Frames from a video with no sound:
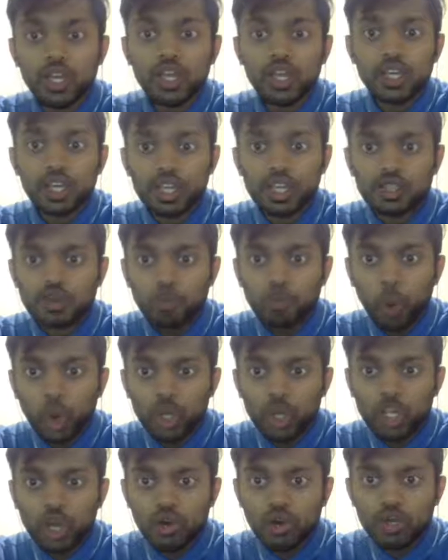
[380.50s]
get the ball
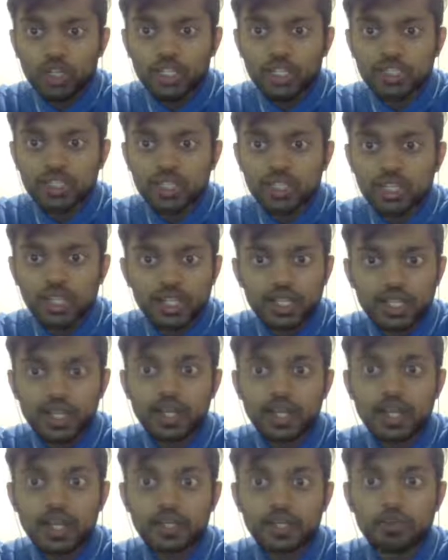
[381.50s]
down easily. He didn't
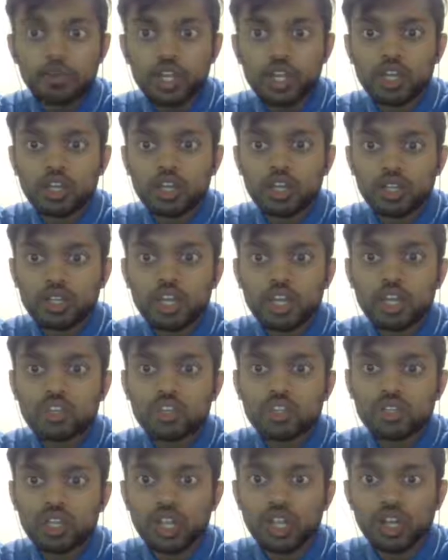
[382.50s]
let him
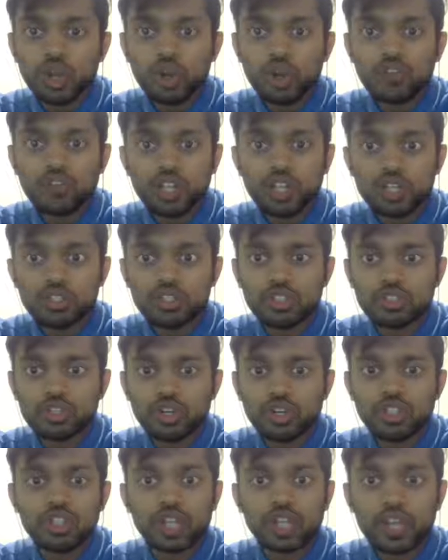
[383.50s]
take a lot of touches or
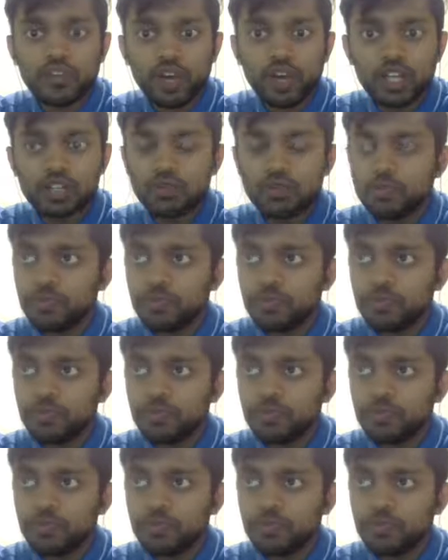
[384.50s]
drive at him.